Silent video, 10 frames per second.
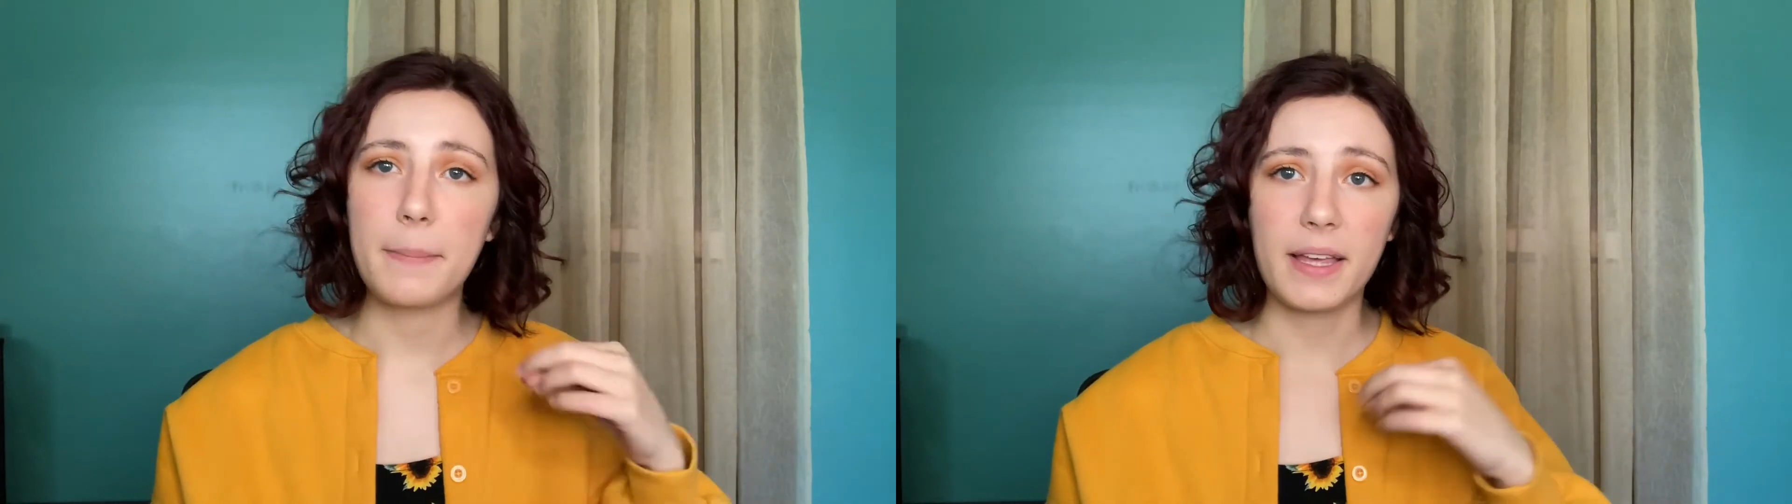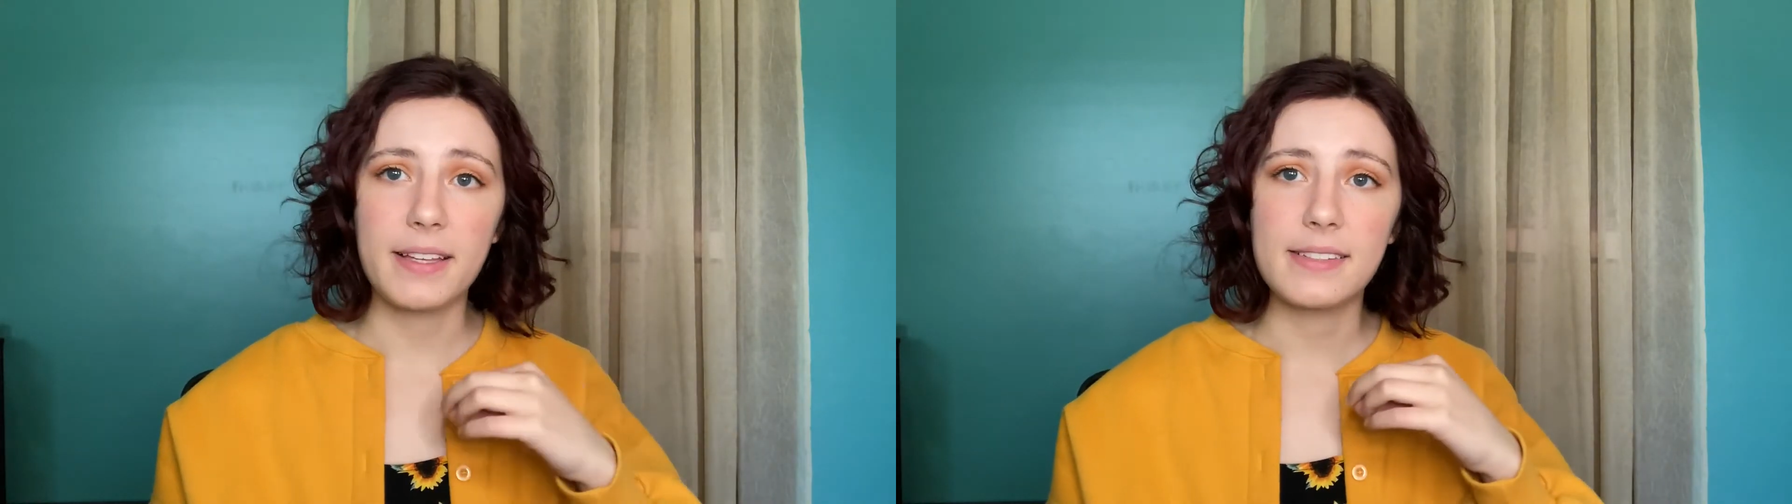
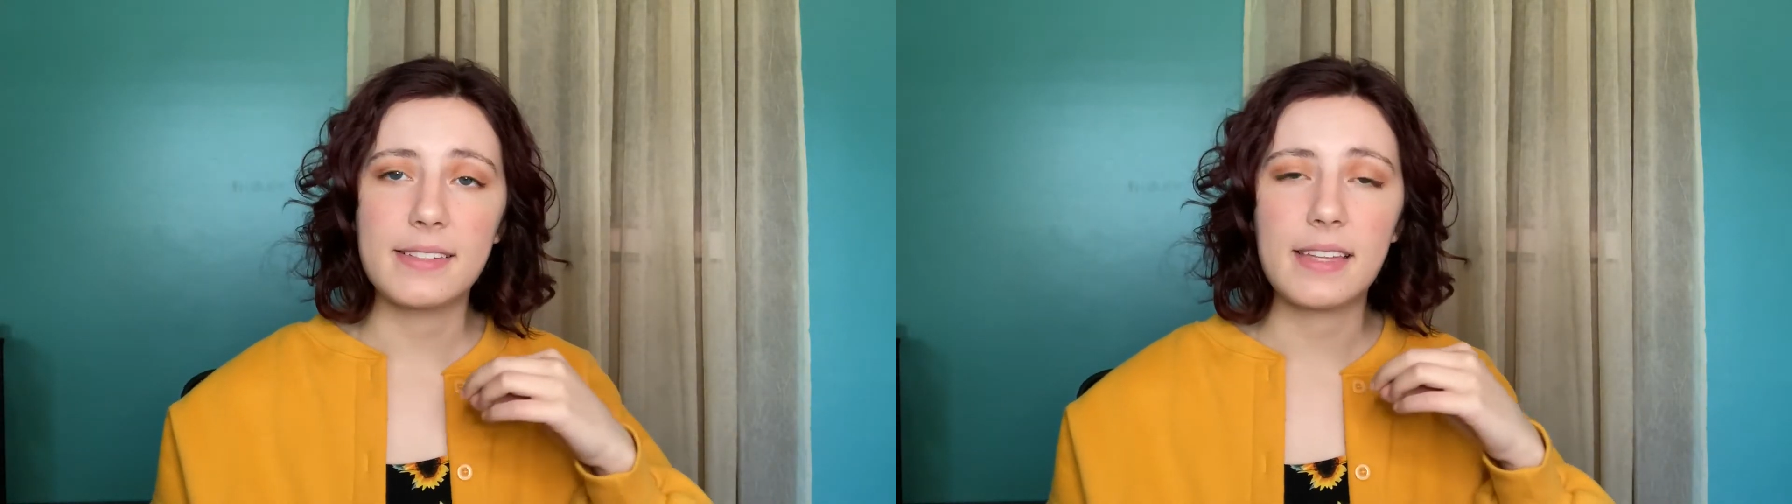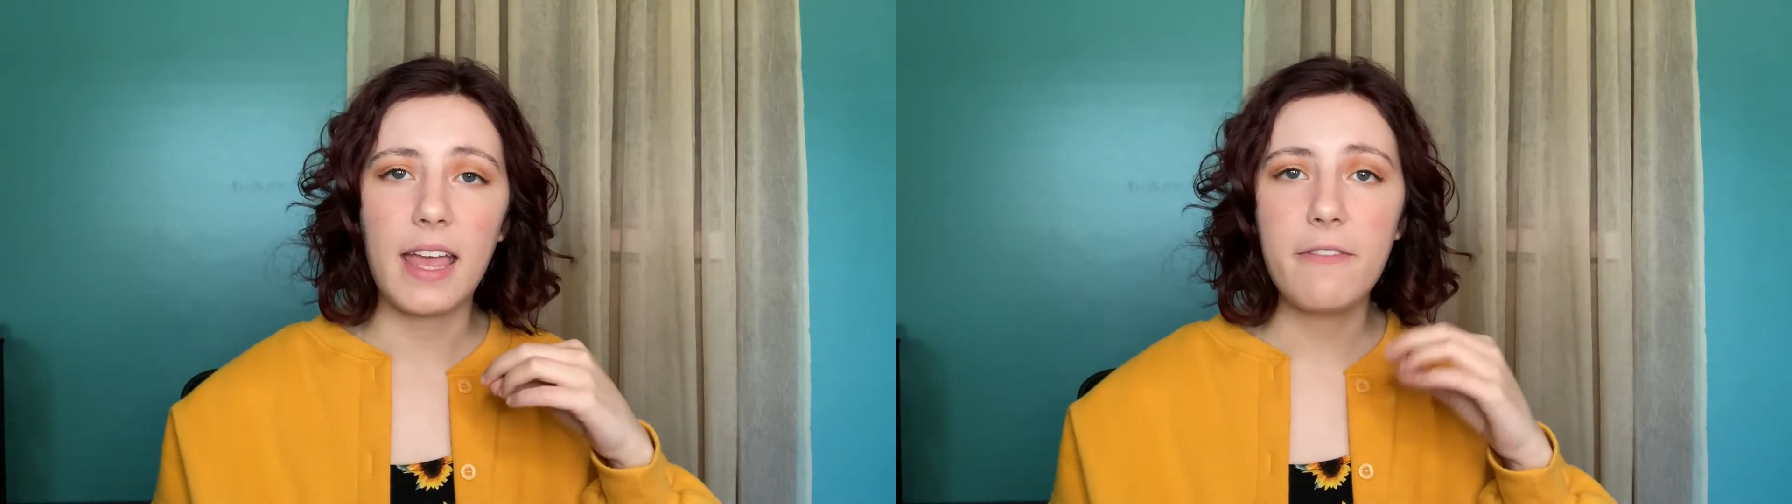
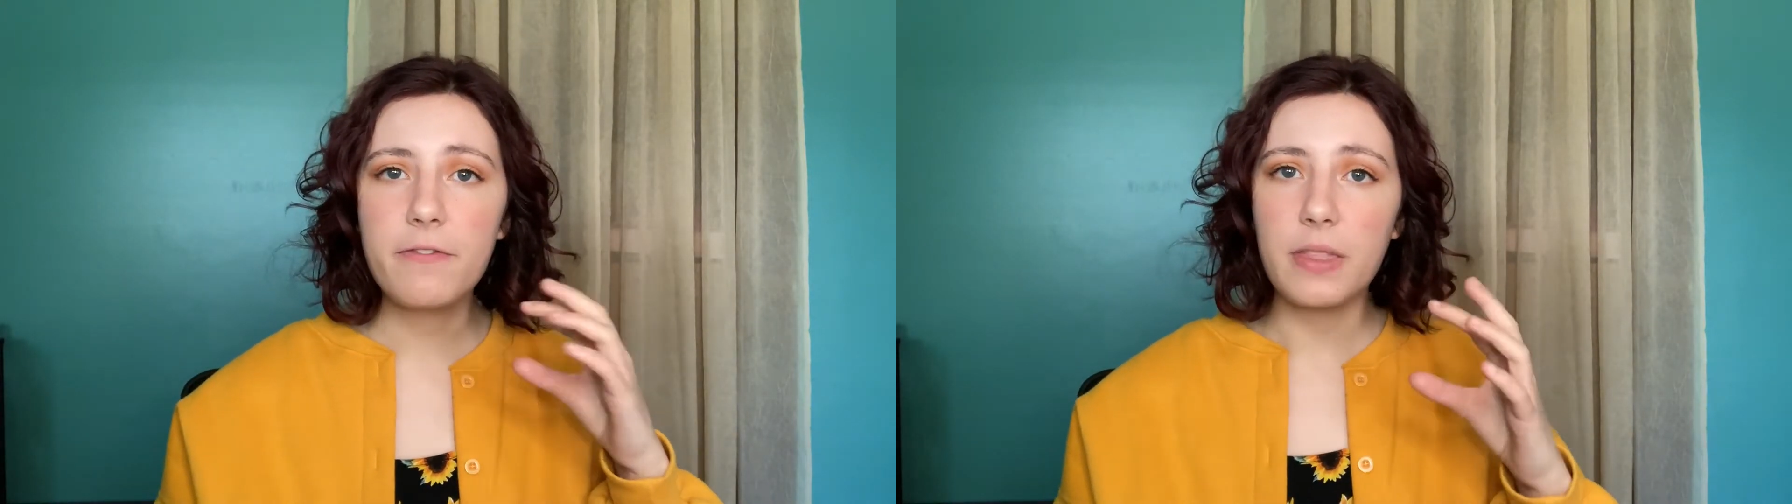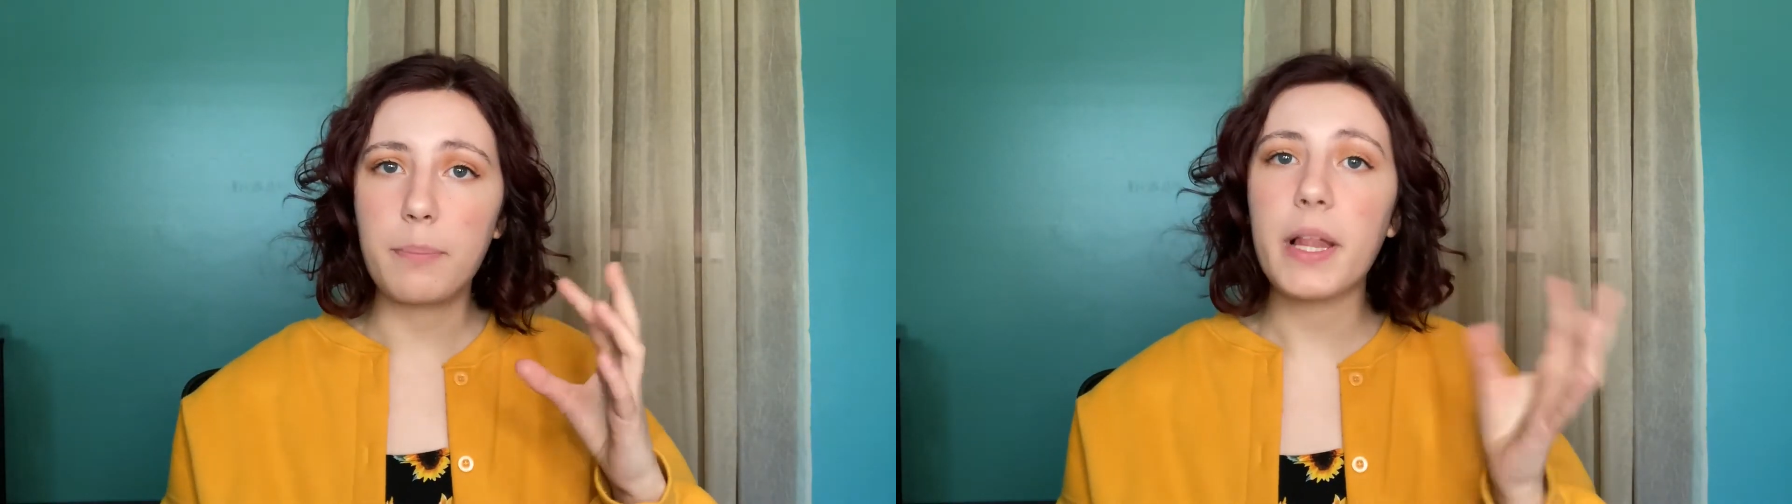because
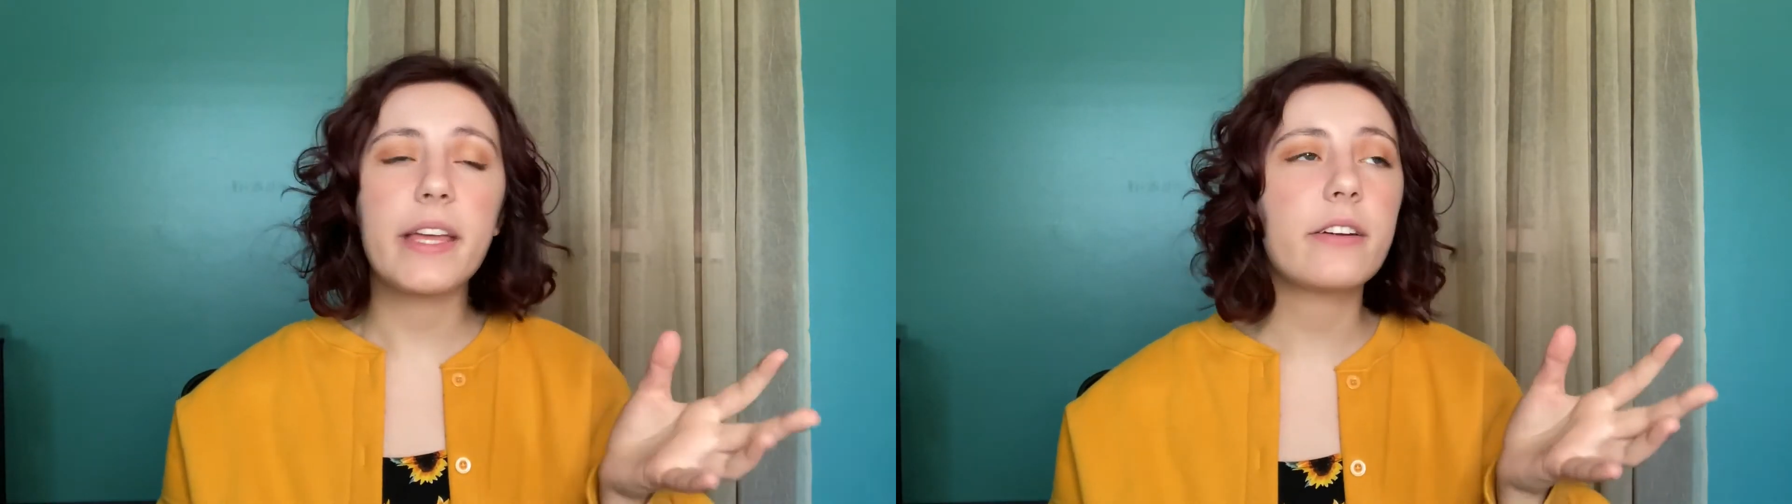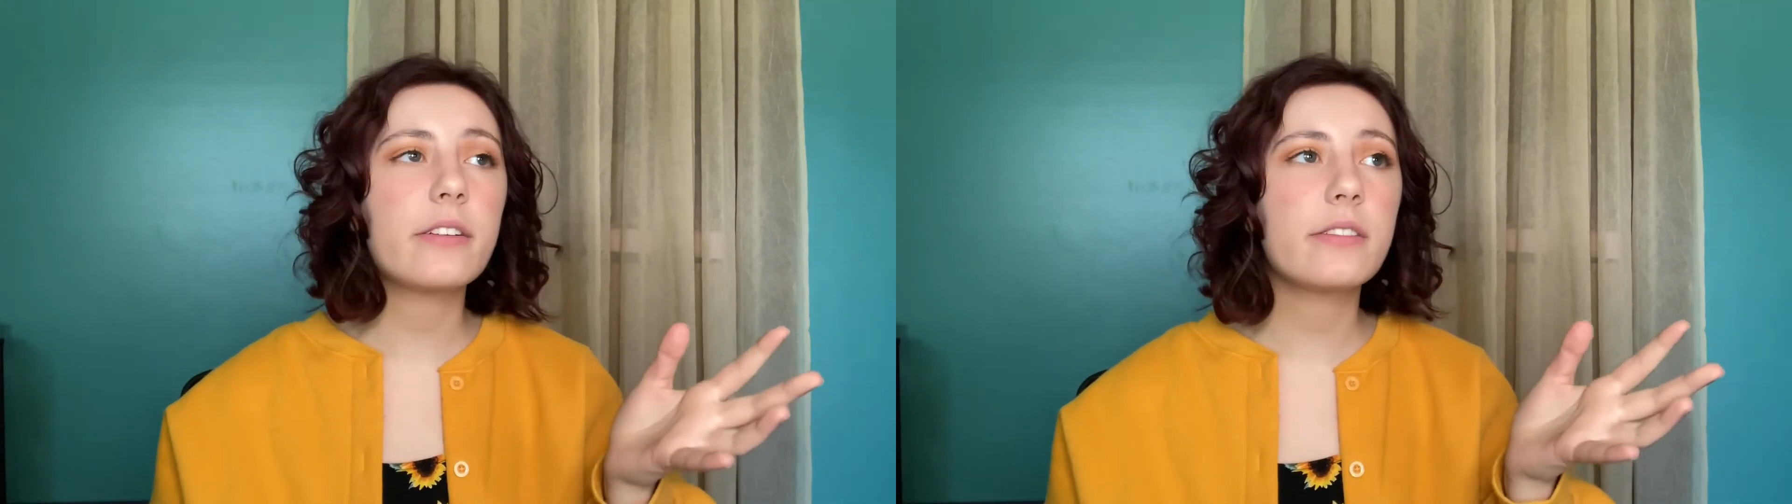if the
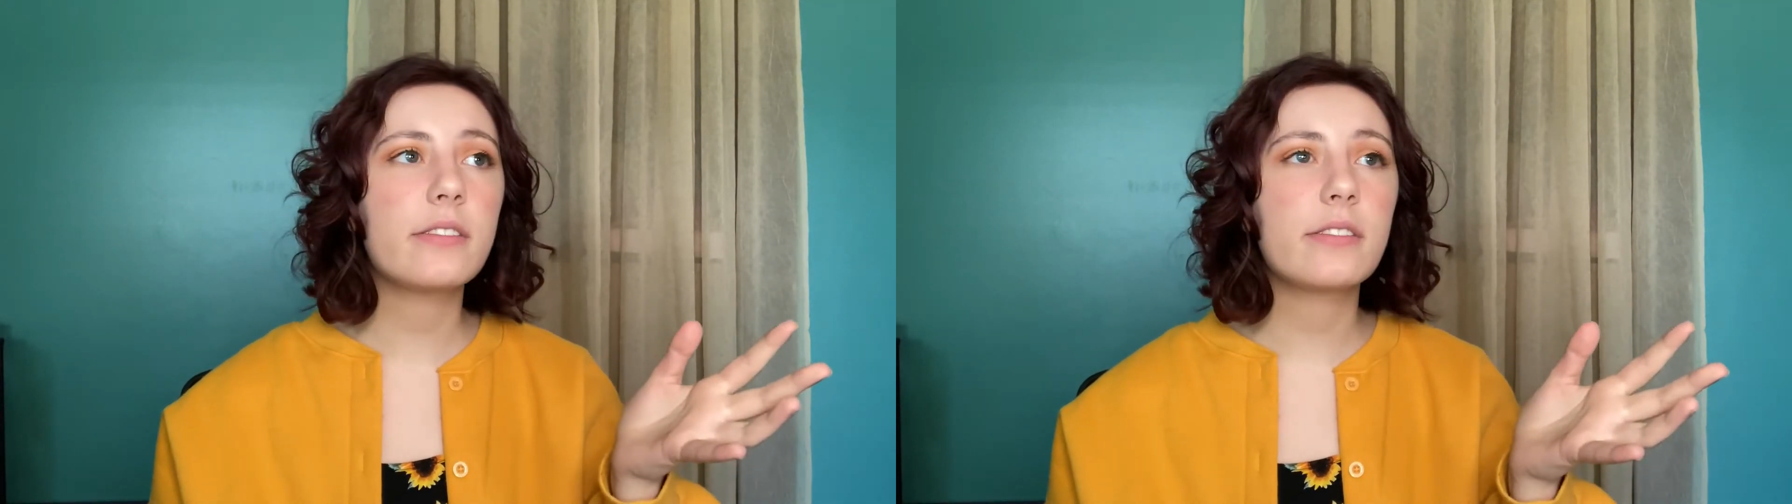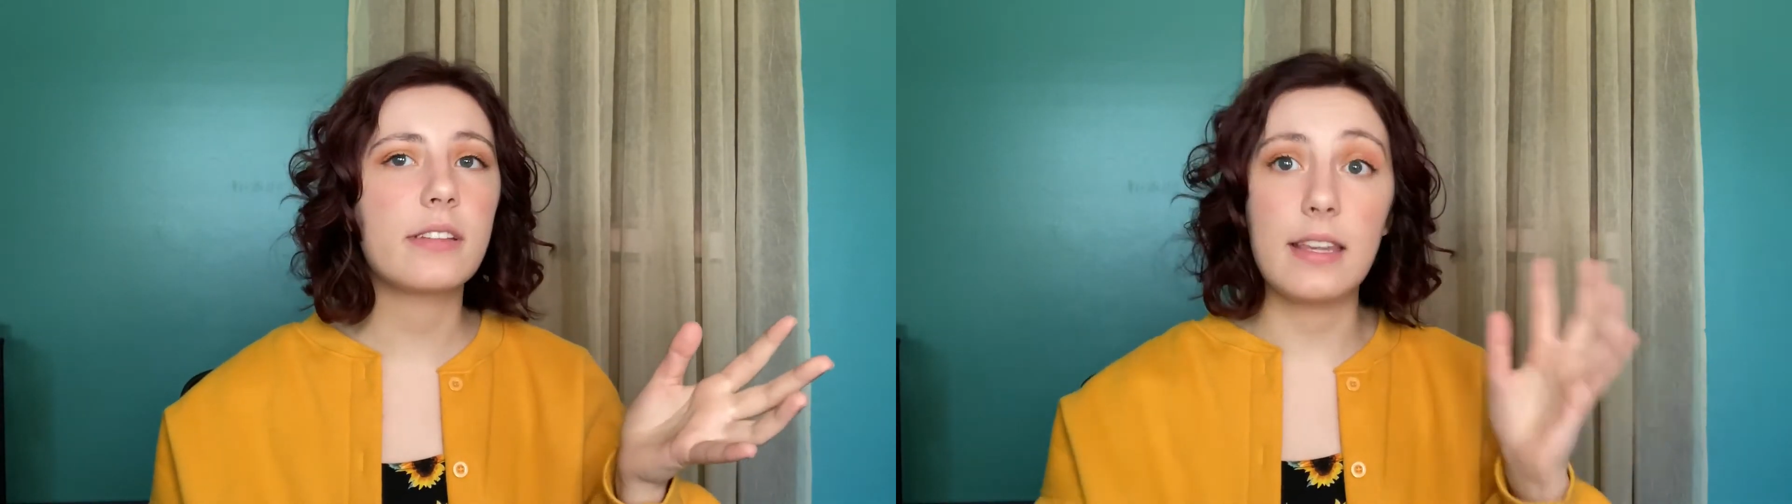players